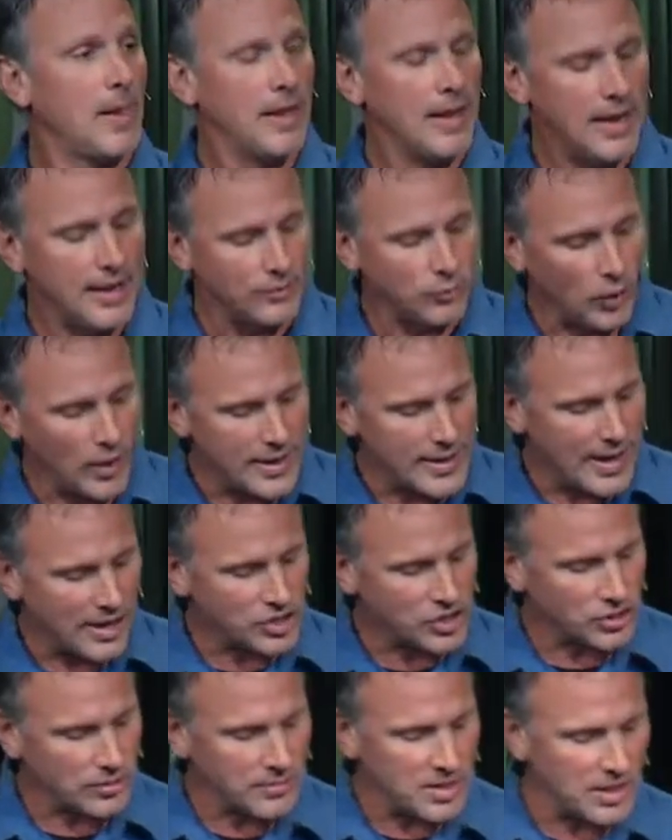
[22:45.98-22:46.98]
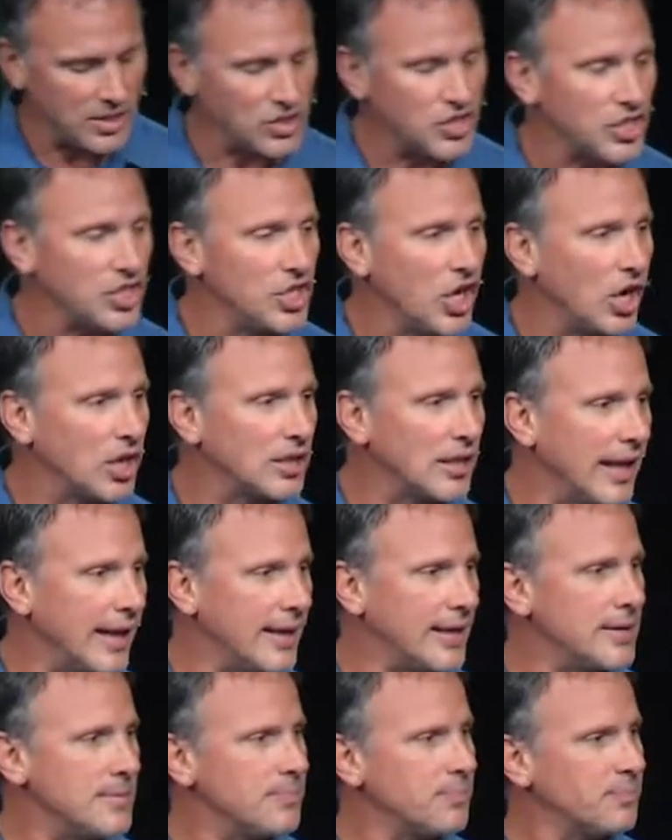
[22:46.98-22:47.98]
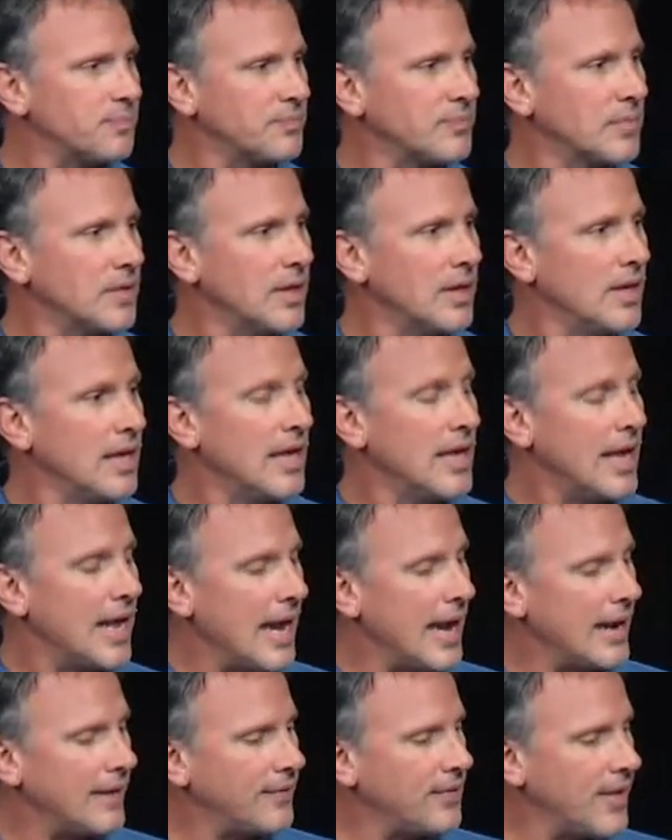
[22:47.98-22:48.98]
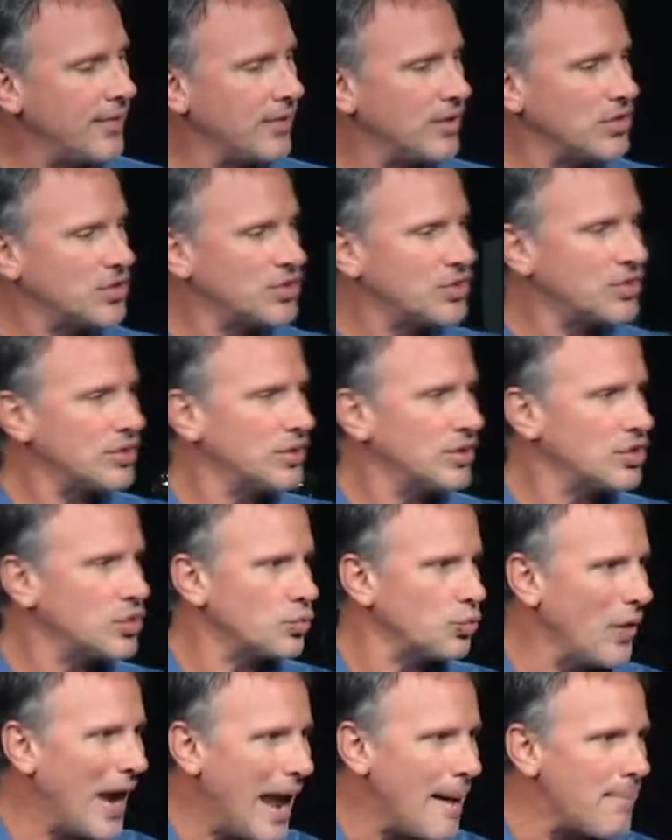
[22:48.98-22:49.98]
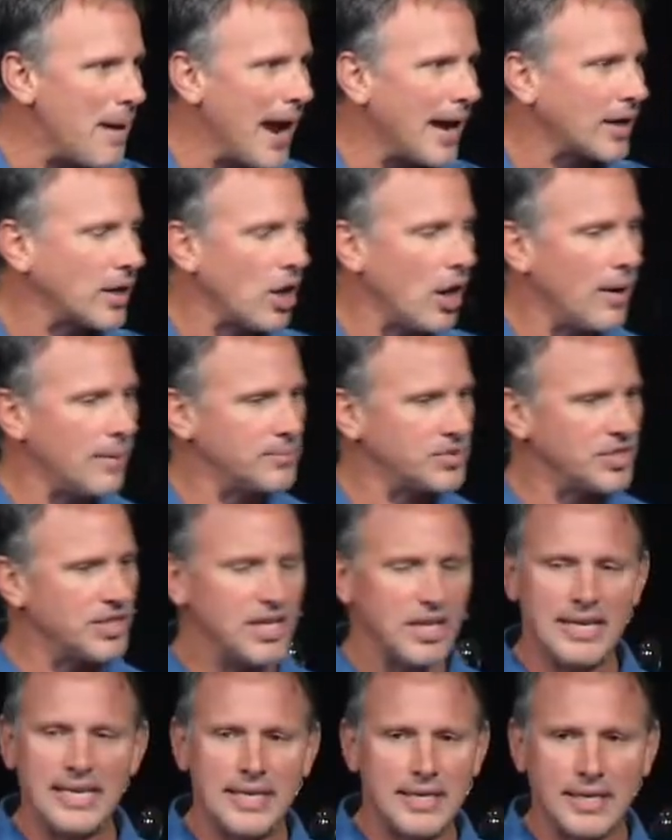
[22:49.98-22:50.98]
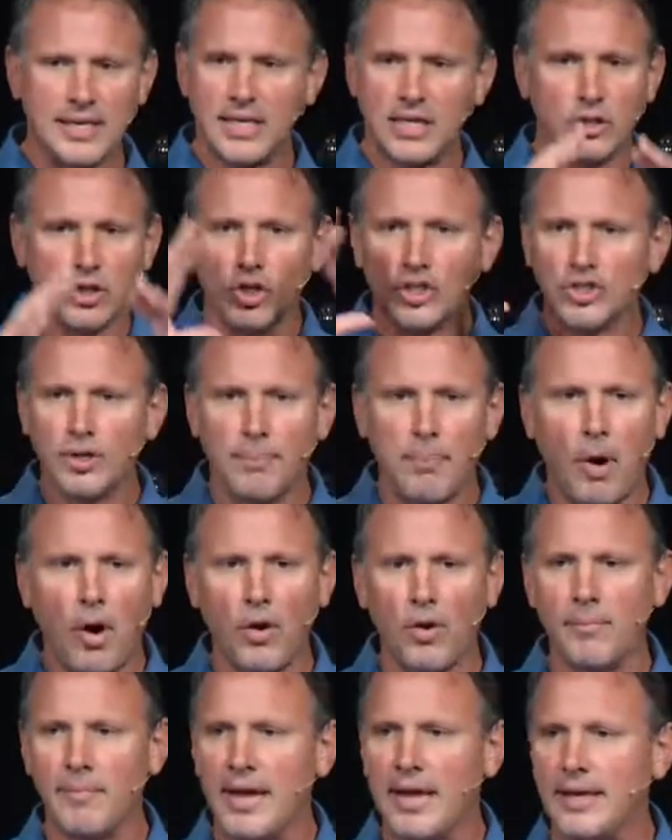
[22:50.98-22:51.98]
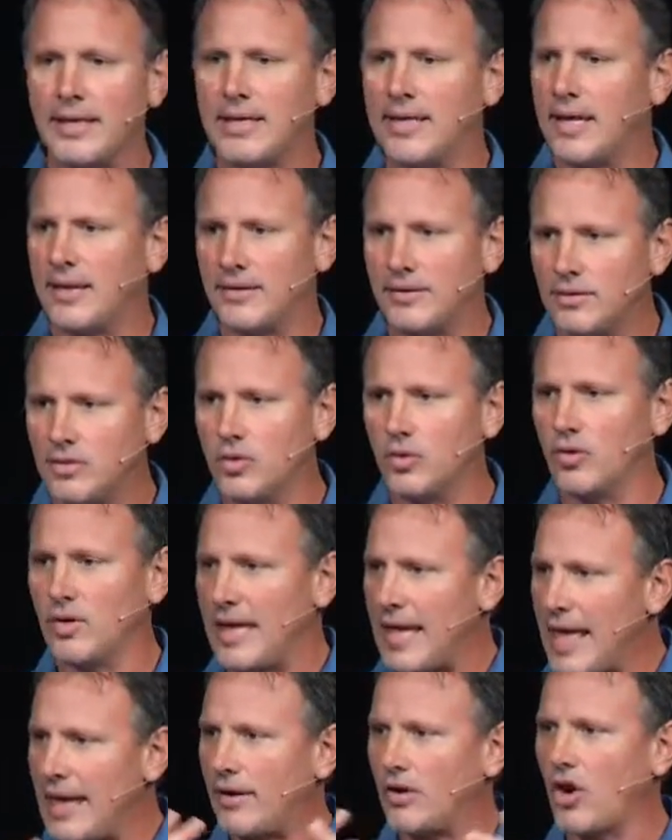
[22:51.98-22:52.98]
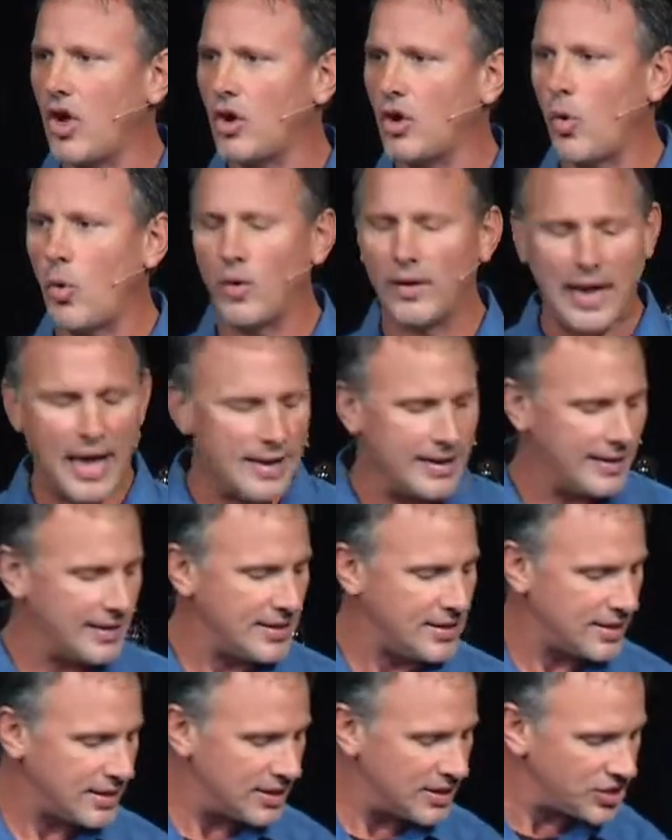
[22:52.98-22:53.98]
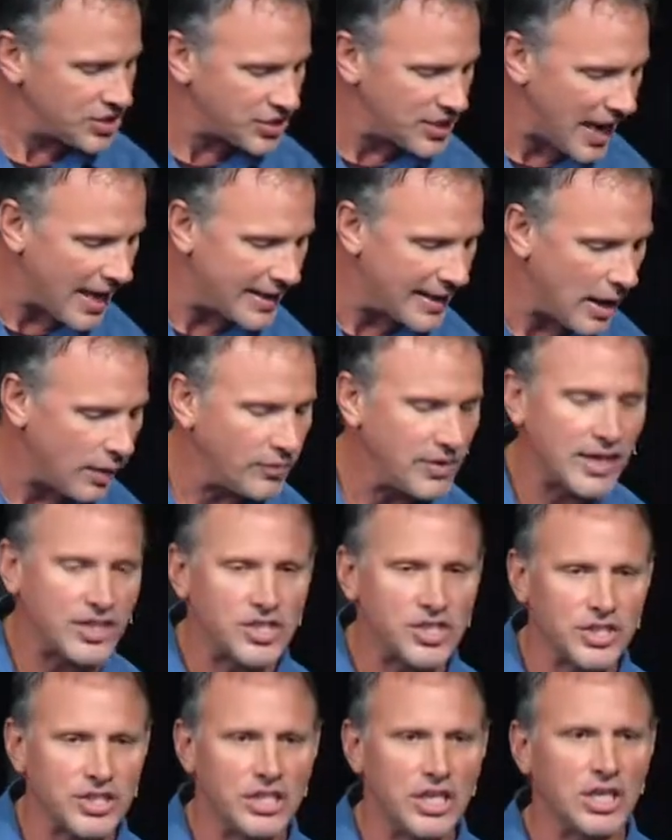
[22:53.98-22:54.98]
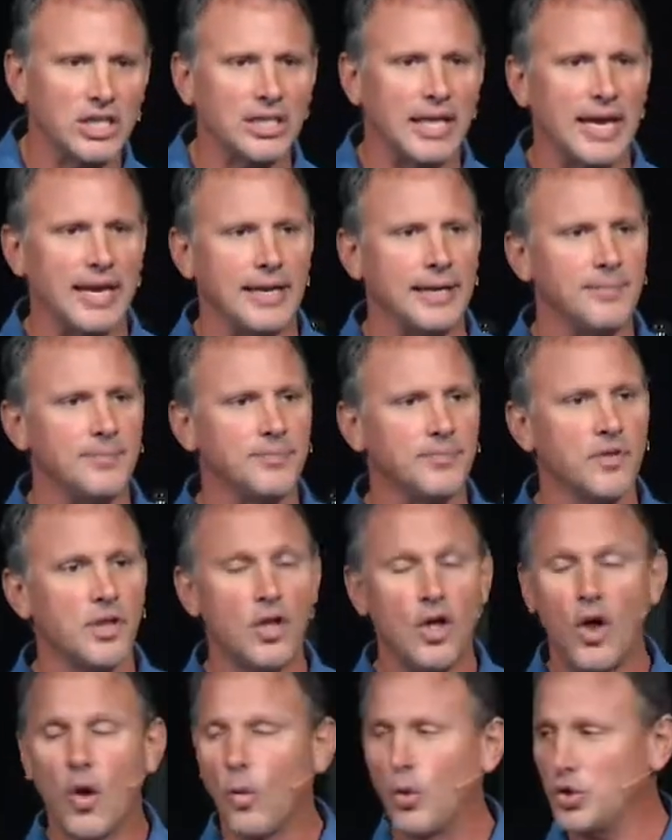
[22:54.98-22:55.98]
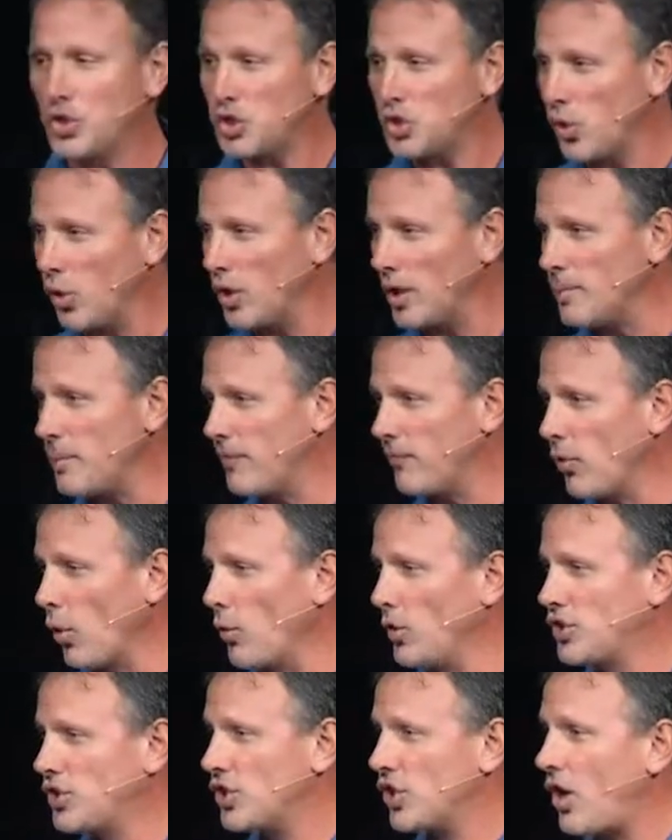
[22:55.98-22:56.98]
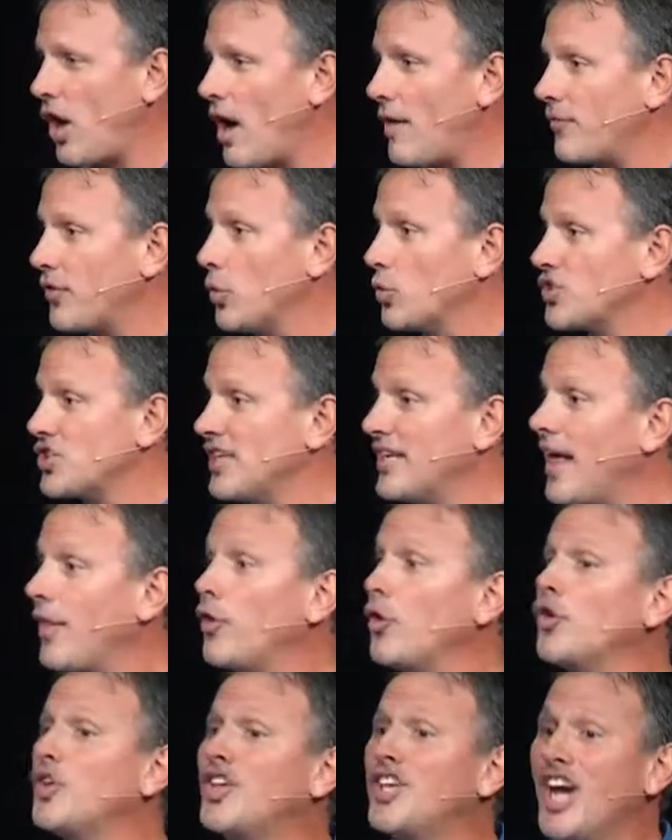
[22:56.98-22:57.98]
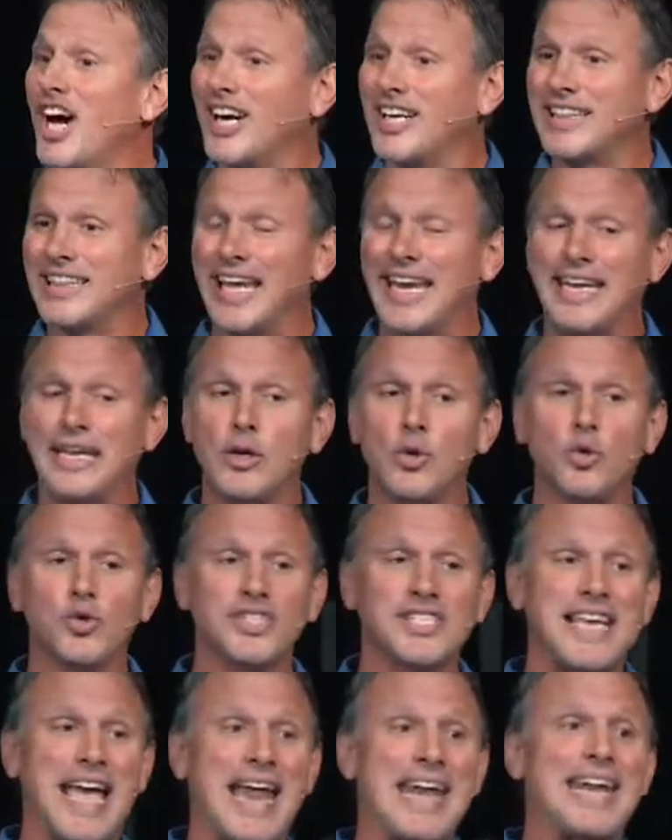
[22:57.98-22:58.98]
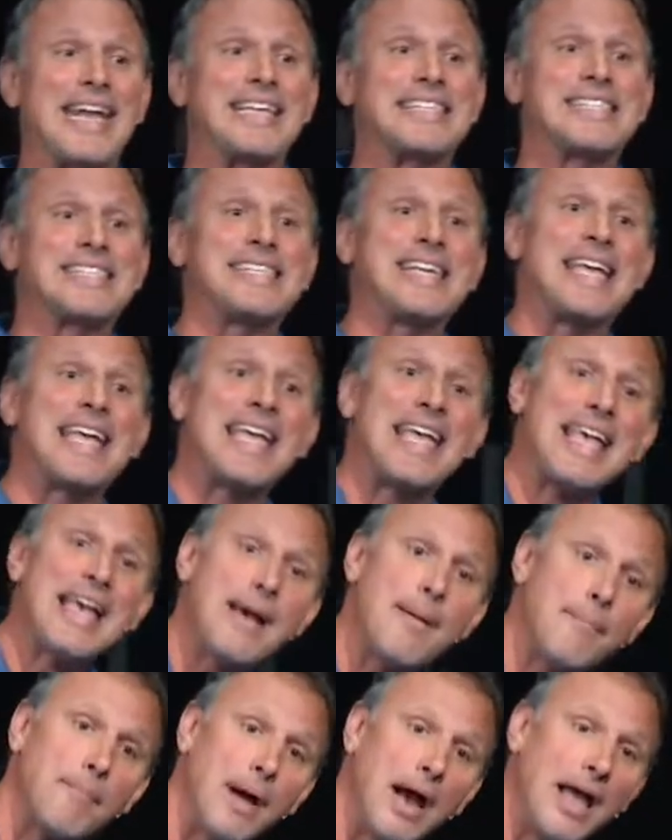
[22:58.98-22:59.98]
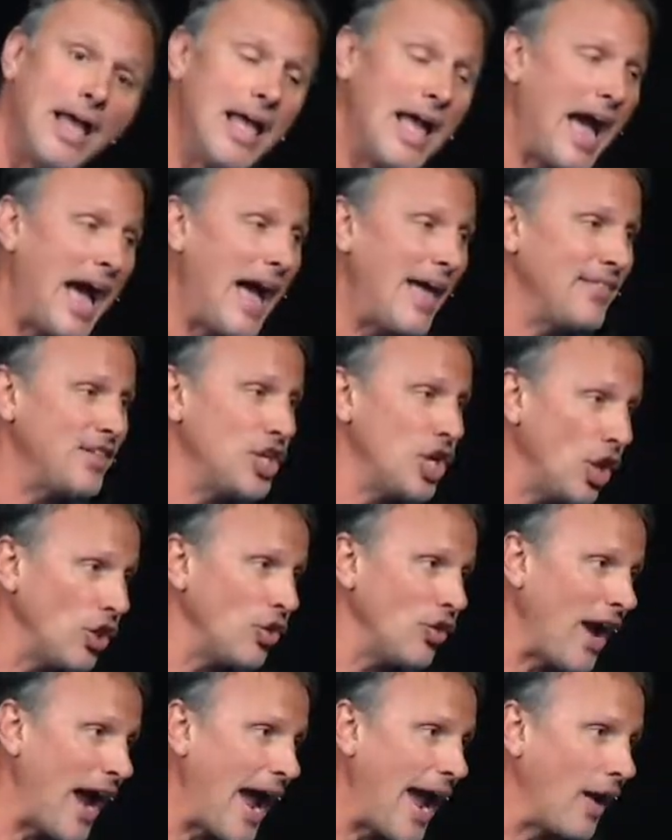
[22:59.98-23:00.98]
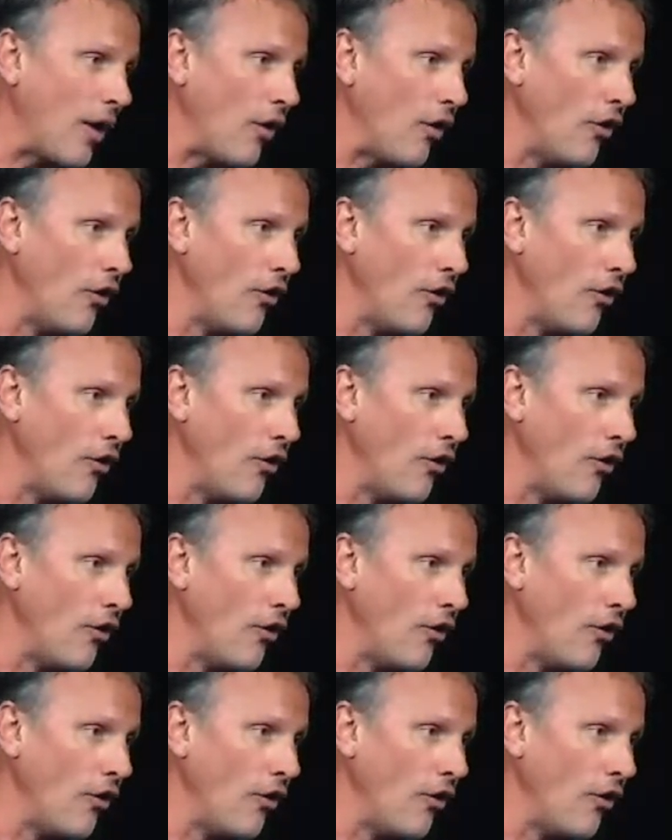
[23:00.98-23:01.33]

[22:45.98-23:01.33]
and right next to me is a young lady. And then this, this rabbi comes and he, and he, he looked apart, man. He had, you know, he had it all going on. And he, he sat down next to the young lady. Well, shortly before we took off, there was another young lady who sat next to him on the other aisle.